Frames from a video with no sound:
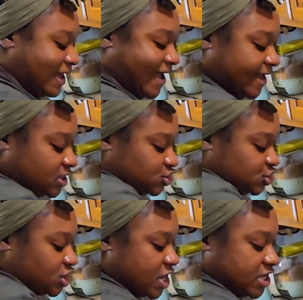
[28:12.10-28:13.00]
like,
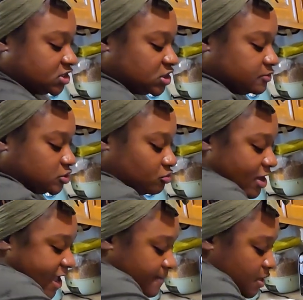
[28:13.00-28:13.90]
share, and
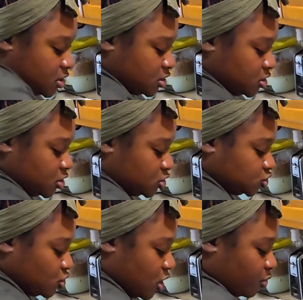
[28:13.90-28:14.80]
subscribe
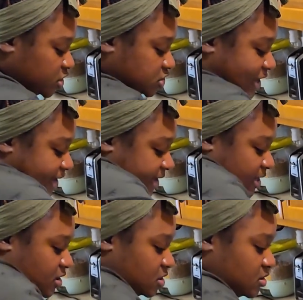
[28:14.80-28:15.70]
to our
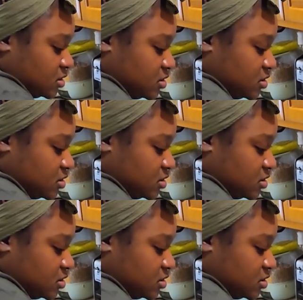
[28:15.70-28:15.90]
channel